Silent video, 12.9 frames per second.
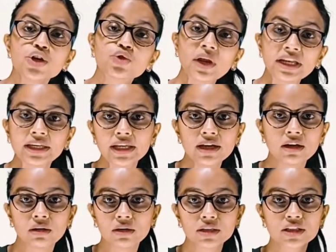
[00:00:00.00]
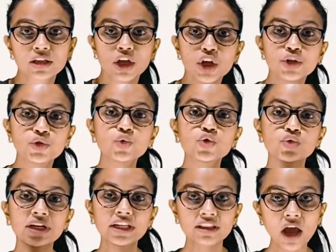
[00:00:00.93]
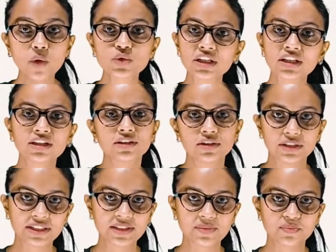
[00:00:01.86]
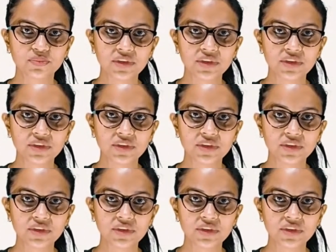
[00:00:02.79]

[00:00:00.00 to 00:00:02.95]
20 Hz to 20,000 Hz.